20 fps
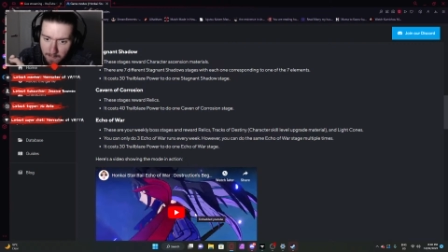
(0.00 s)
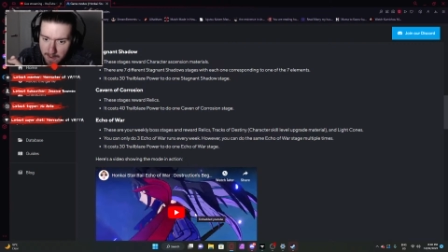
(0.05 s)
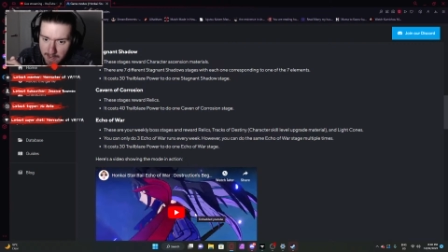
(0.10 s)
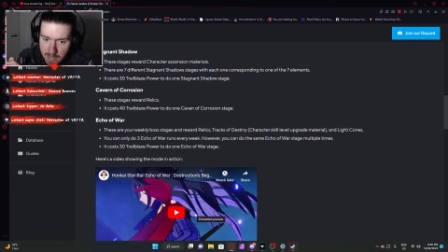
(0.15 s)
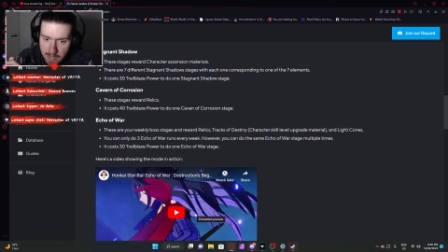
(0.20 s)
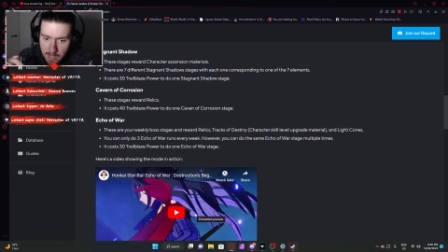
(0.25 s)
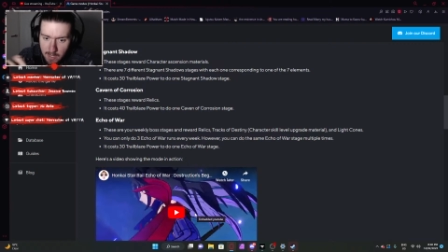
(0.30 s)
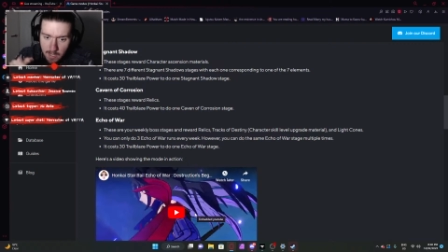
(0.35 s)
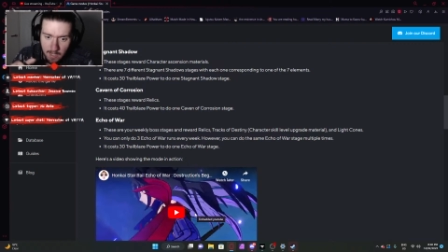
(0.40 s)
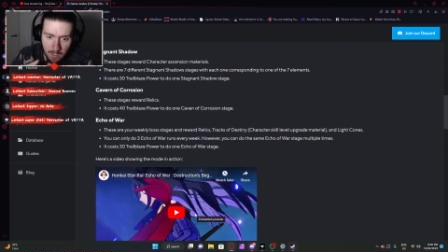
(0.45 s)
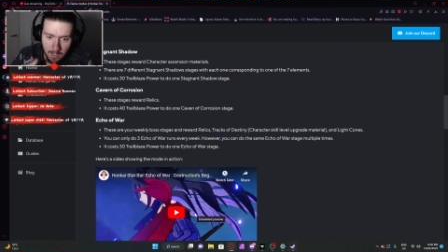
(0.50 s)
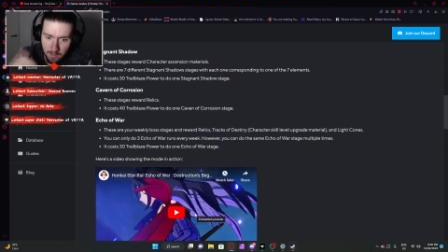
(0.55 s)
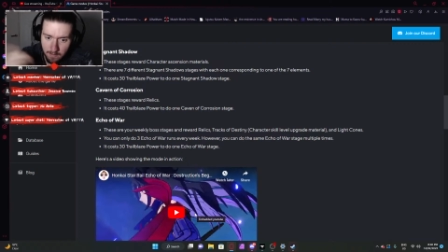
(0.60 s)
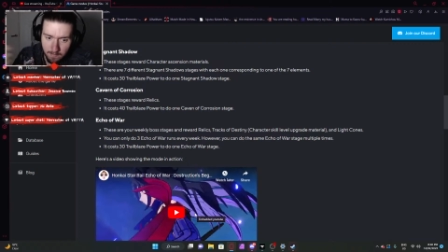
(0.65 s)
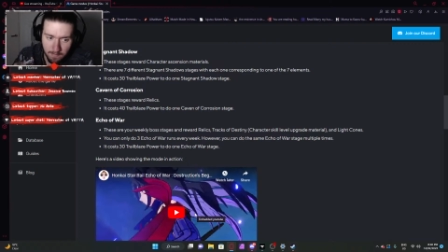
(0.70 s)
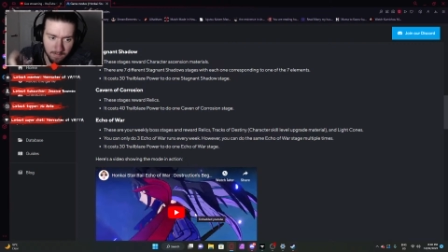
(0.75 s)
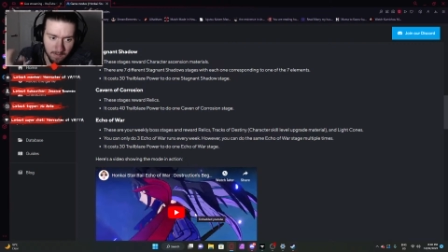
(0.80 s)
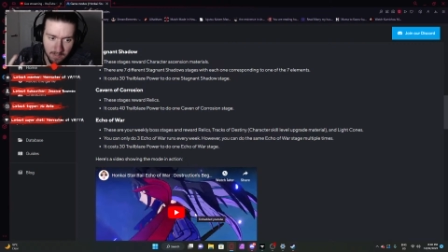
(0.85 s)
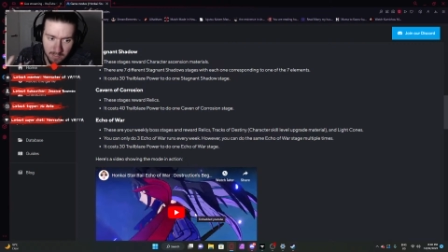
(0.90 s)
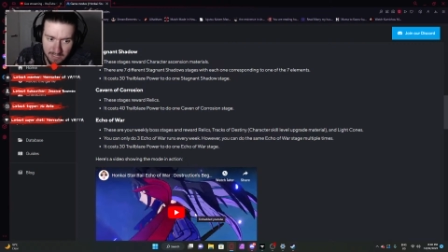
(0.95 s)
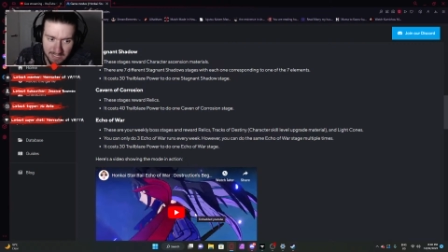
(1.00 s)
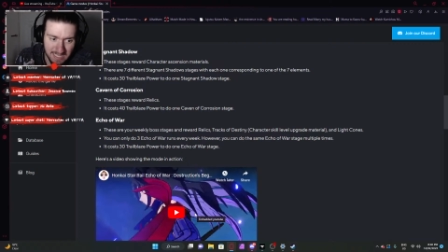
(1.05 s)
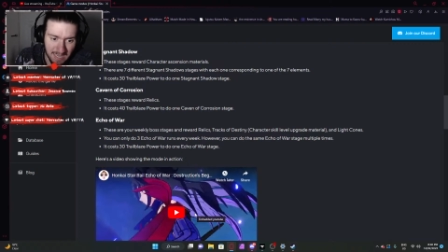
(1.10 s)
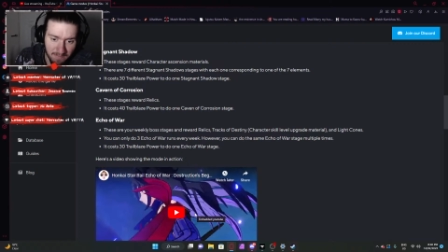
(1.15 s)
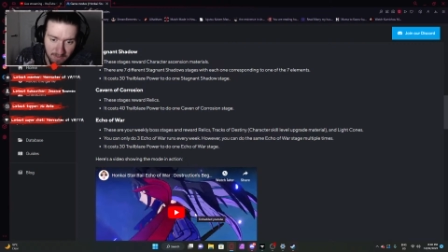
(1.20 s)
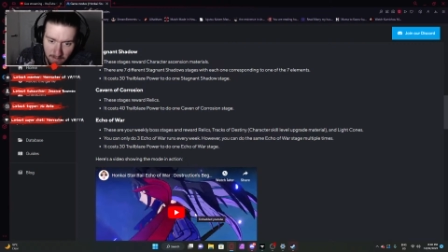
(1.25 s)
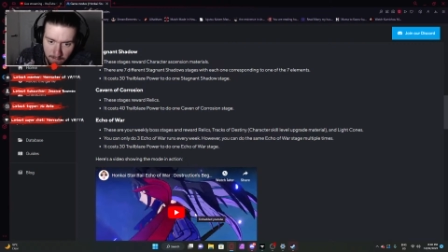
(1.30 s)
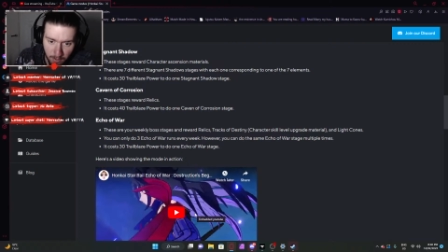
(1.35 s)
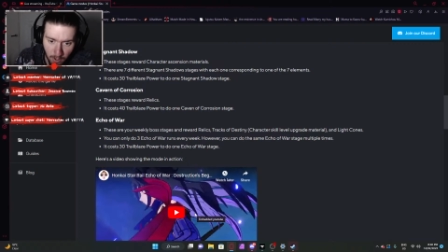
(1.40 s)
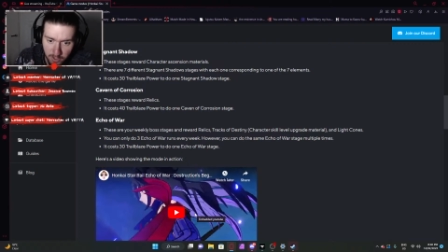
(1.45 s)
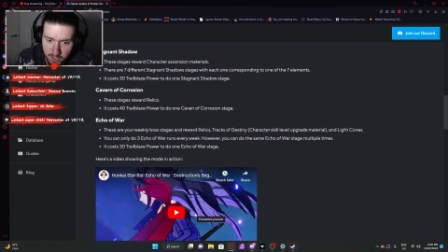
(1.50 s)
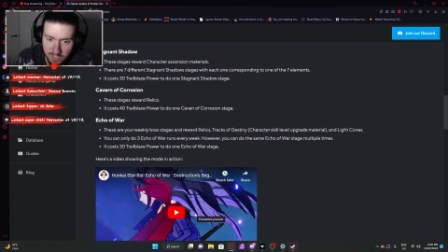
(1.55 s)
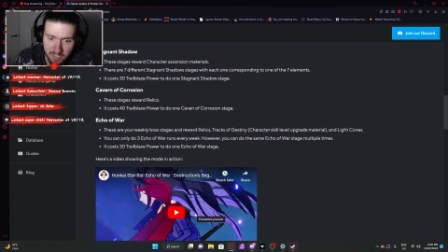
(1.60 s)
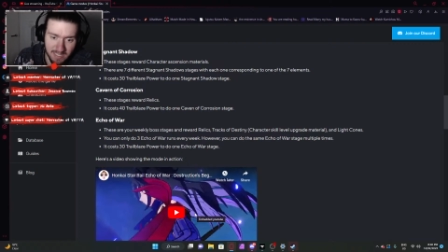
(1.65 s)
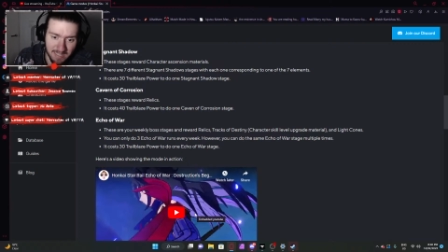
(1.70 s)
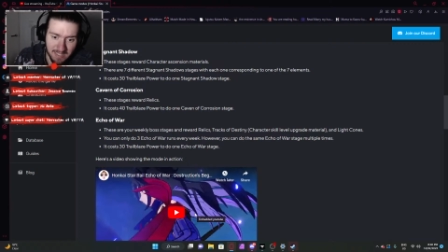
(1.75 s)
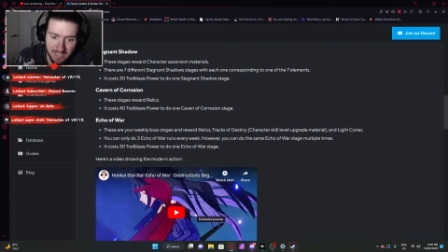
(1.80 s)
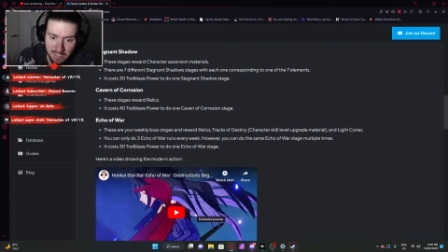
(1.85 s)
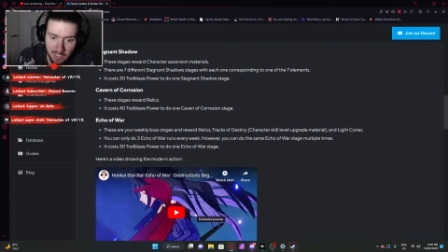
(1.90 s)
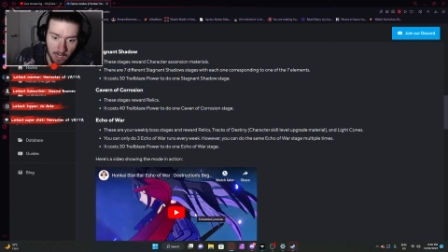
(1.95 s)
be uh, seven bosses
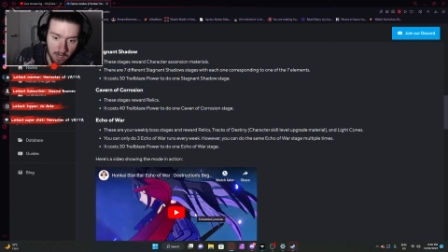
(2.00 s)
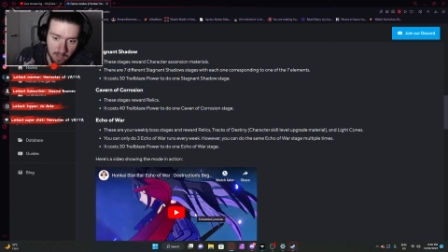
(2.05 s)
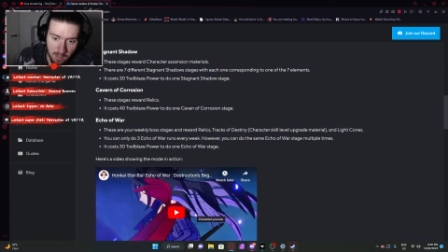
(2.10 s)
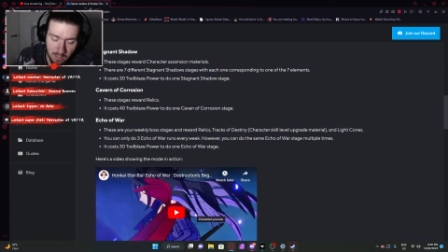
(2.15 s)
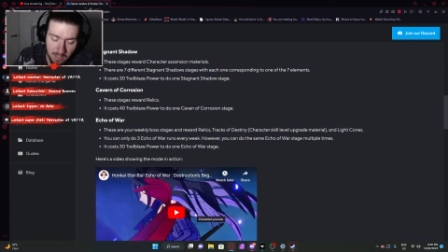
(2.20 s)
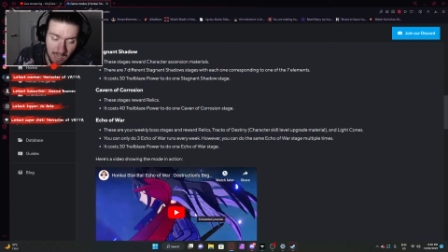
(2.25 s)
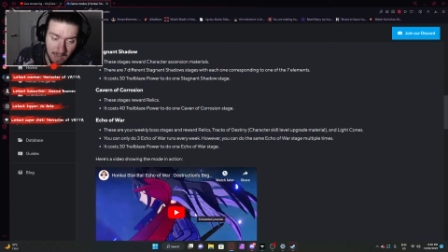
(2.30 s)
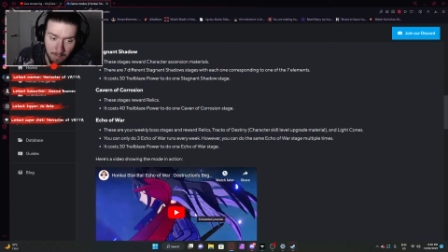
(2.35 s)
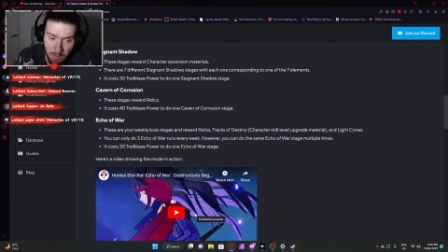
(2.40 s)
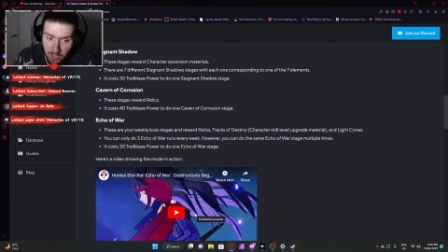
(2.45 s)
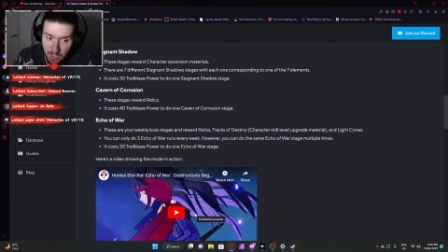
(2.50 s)
at the start of the game.